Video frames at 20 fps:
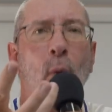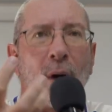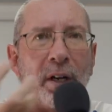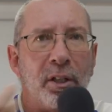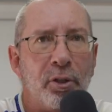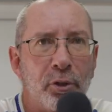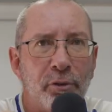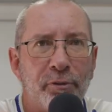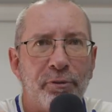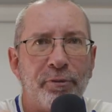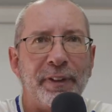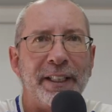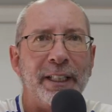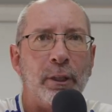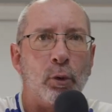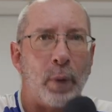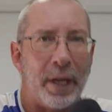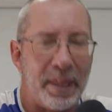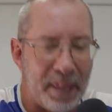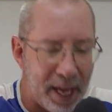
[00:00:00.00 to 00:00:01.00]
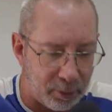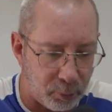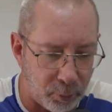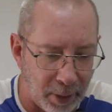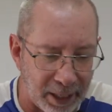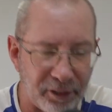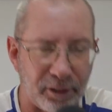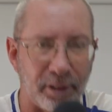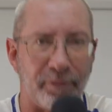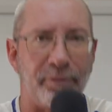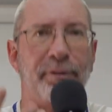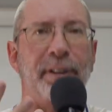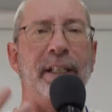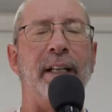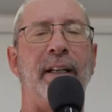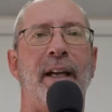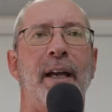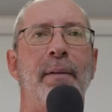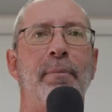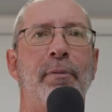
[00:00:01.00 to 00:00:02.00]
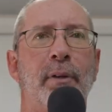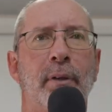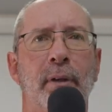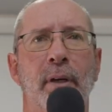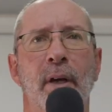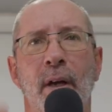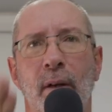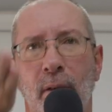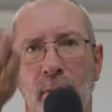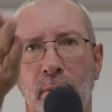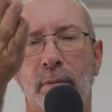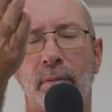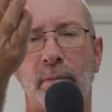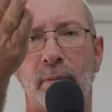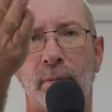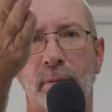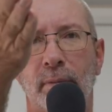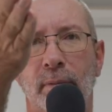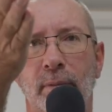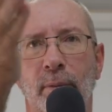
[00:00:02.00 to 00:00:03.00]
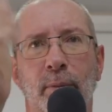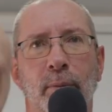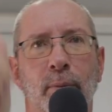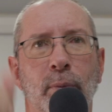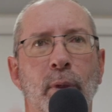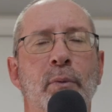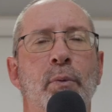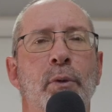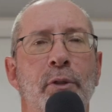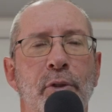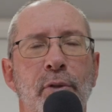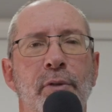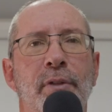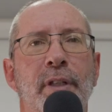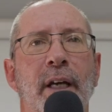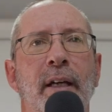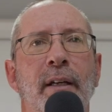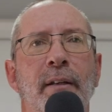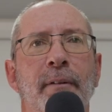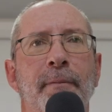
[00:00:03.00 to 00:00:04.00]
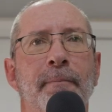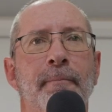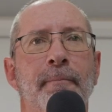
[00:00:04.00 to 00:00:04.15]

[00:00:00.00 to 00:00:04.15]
what did you feel when that rush of fear came through? What would you say?